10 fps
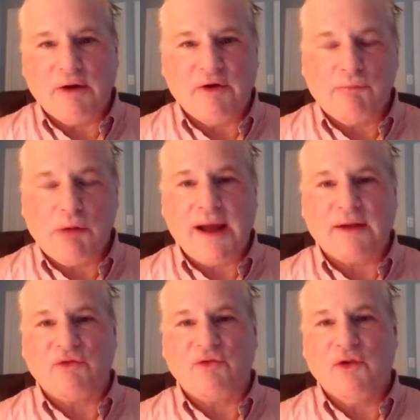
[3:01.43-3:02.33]
tariff
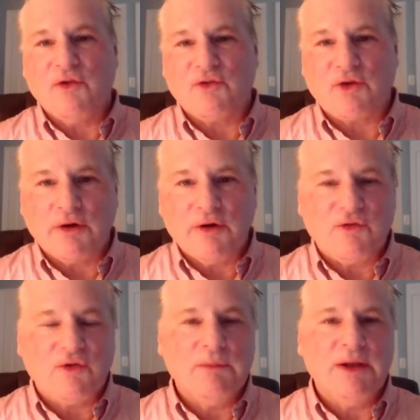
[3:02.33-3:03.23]
practices,
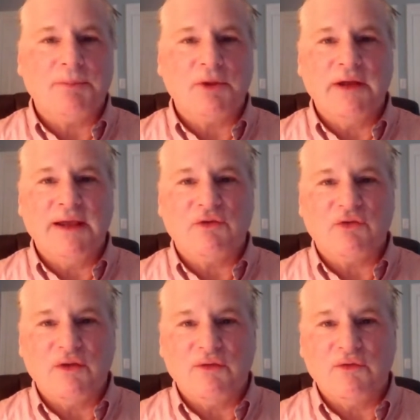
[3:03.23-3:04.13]
currency
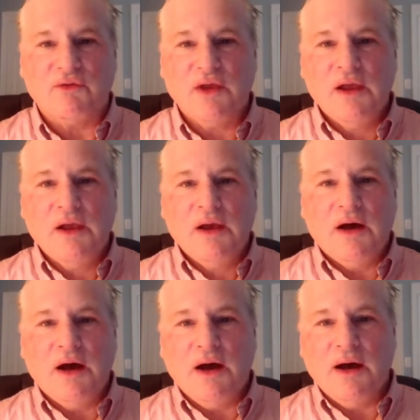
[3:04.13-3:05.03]
manipulations,
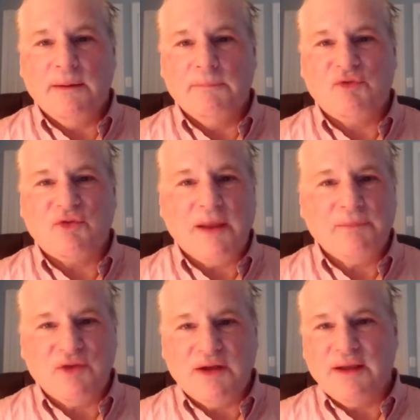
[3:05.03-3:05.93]
uh,
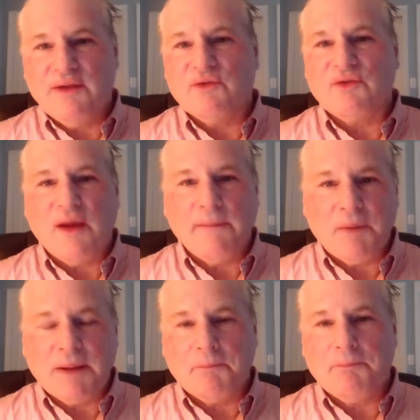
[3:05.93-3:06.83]
subsidies,
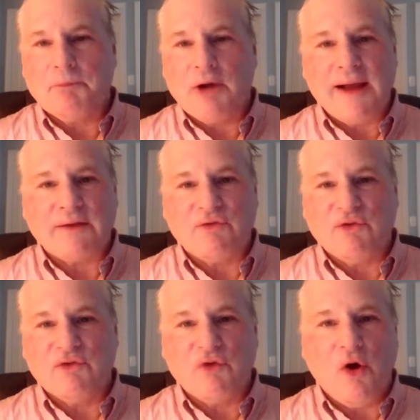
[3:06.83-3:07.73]
dumping
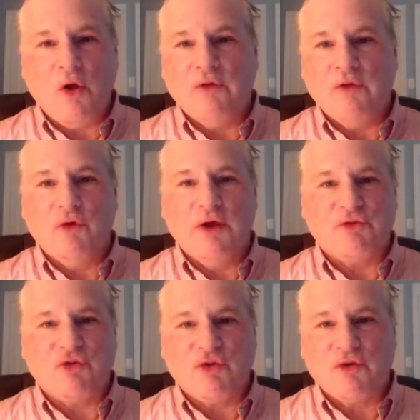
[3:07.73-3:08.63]
practices, all of
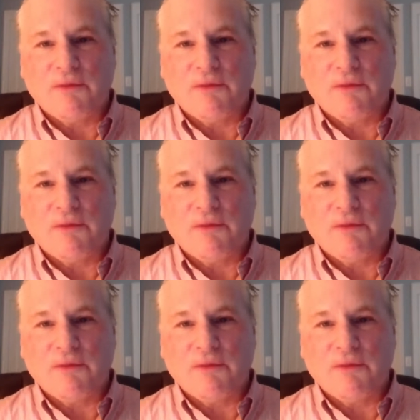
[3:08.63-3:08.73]
which,